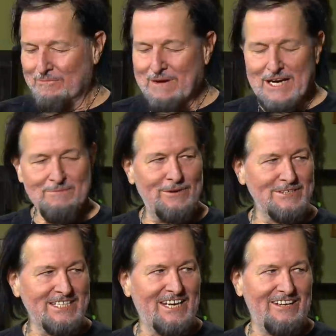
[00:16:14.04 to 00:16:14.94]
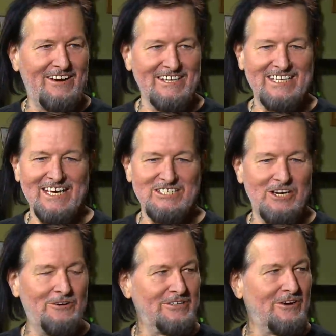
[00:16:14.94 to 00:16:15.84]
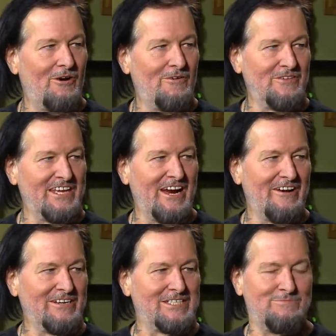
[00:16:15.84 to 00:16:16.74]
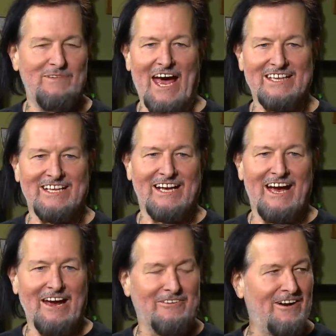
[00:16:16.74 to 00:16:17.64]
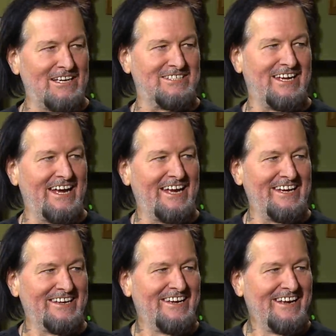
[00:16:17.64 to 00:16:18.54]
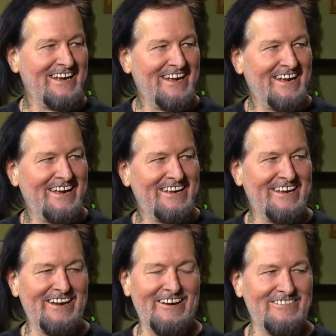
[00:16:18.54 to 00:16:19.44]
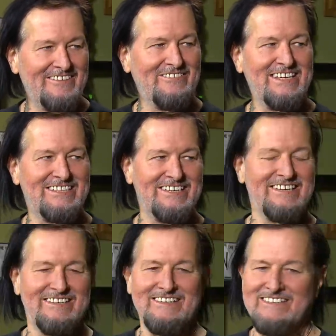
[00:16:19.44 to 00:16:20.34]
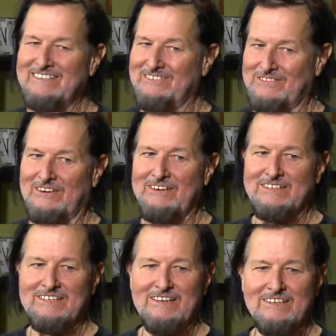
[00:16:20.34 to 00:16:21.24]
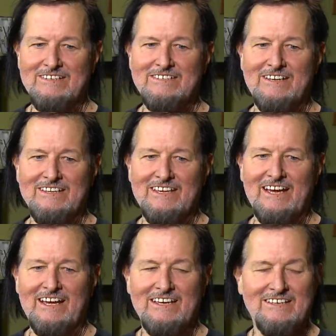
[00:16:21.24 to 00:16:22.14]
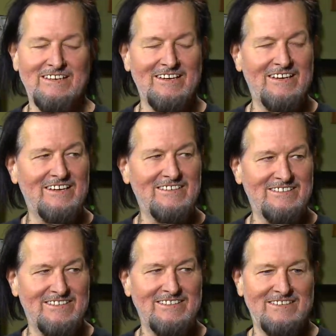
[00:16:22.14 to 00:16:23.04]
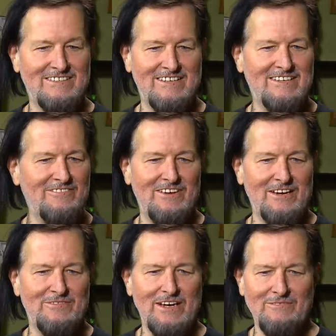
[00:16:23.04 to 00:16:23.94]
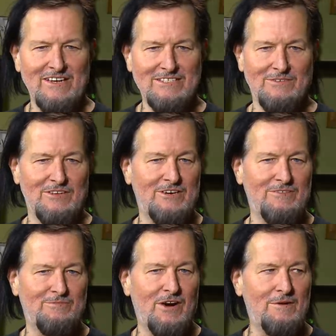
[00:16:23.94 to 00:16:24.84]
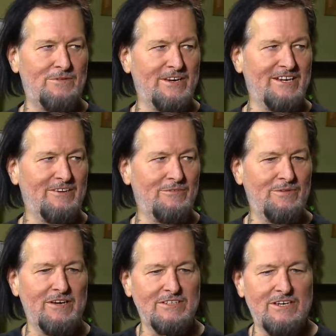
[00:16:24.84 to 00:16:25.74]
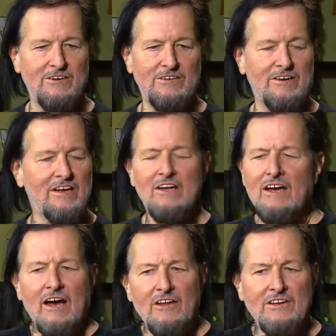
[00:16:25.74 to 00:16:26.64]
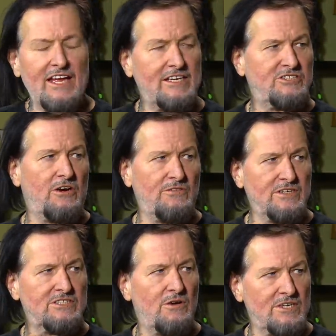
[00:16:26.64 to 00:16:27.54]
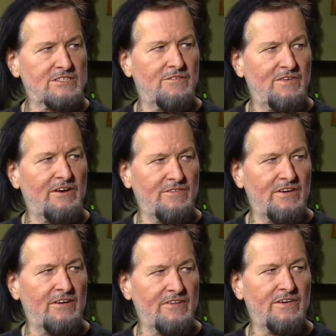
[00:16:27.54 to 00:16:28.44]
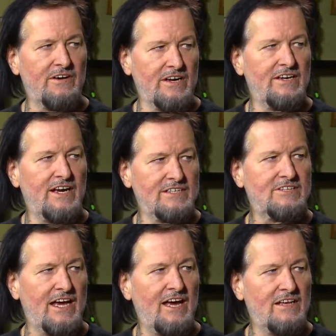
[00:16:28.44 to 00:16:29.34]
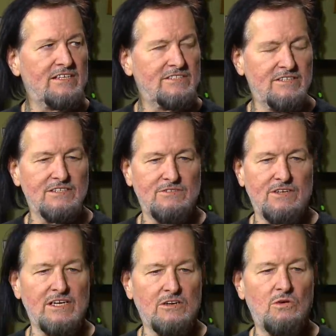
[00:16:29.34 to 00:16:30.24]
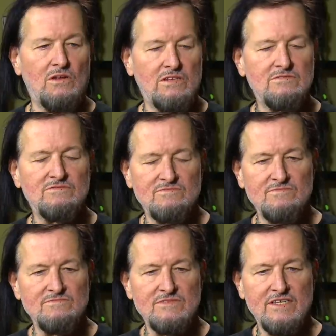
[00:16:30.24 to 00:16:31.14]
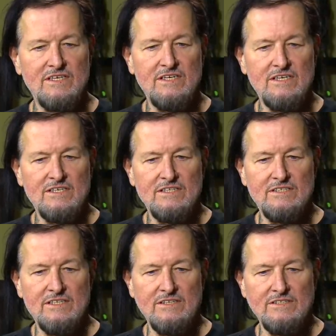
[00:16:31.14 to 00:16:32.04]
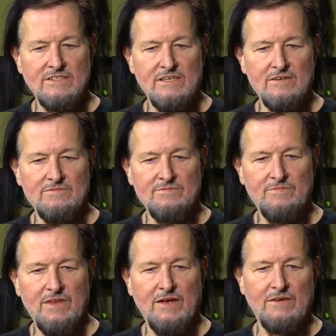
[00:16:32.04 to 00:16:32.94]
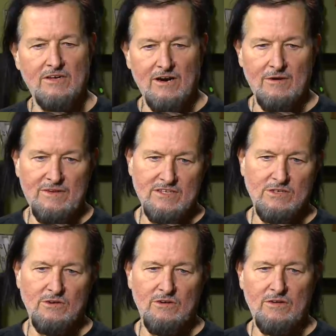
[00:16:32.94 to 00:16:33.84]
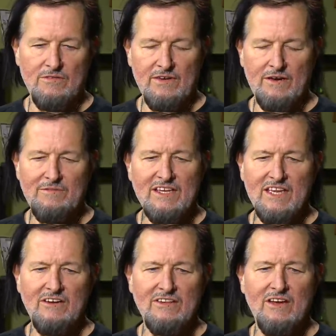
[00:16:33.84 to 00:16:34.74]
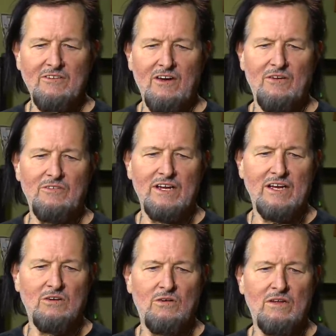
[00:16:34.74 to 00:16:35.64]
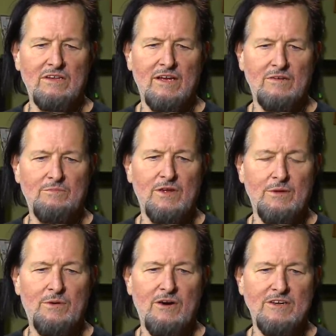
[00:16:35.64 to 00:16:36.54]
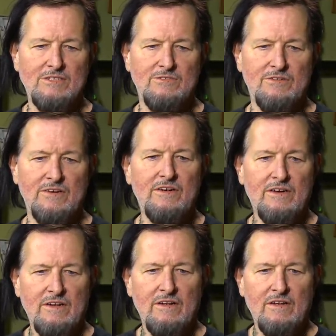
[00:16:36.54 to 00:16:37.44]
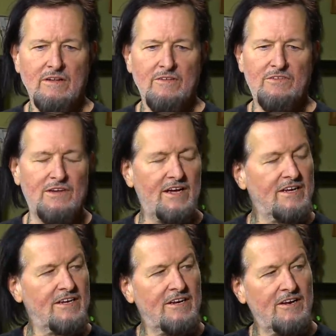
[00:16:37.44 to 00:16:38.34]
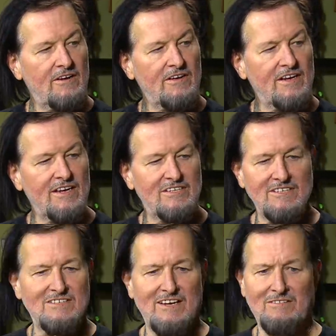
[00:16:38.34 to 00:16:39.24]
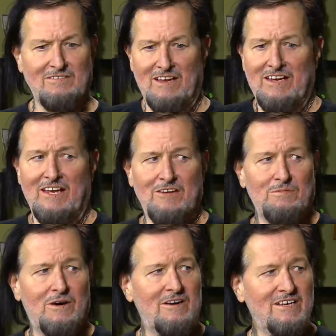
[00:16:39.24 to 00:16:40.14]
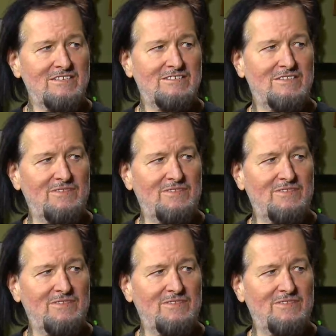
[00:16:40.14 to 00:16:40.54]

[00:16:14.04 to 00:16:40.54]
do a betting pool, see how long it takes Joan to go over there and smack the guy across the head. And, wow. you know, I mean, she, she was very jealous like that. You know, she, she didn't want anybody messing with her property and her territory. Other than that, Joan was always a very, very, very nice gal. She was really cool. She's, um, and Darby is cool. I mean, they're, they were all really cool. The, the parties were, fun, you know, and just like any other parties,